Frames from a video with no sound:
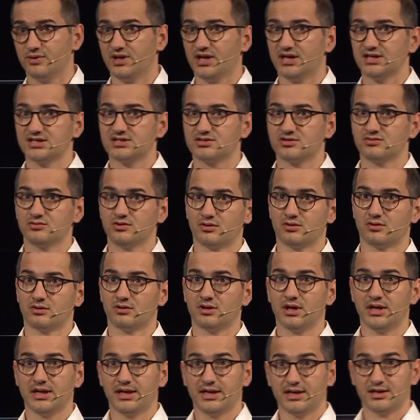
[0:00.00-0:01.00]
applies to
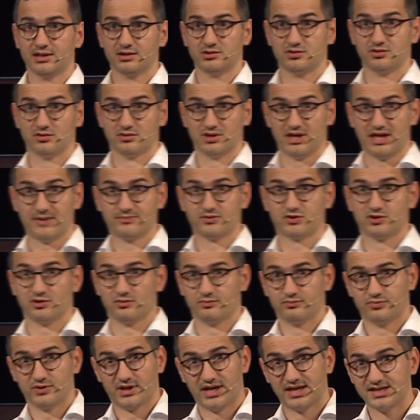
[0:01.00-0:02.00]
your to your
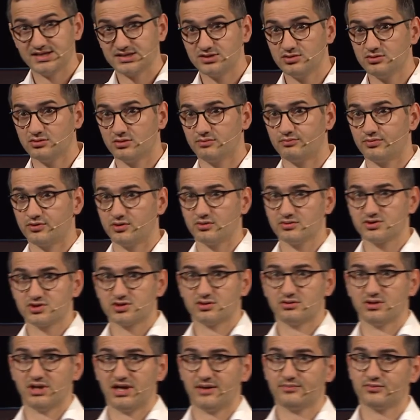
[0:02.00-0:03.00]
laptop. As you
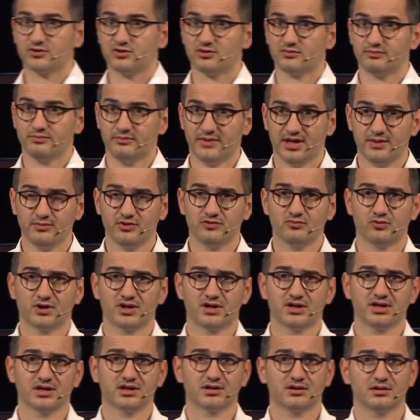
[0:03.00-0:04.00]
approach your laptop, maybe
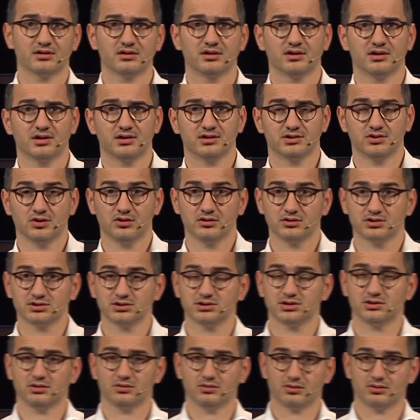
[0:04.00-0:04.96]
wearing a, a dongle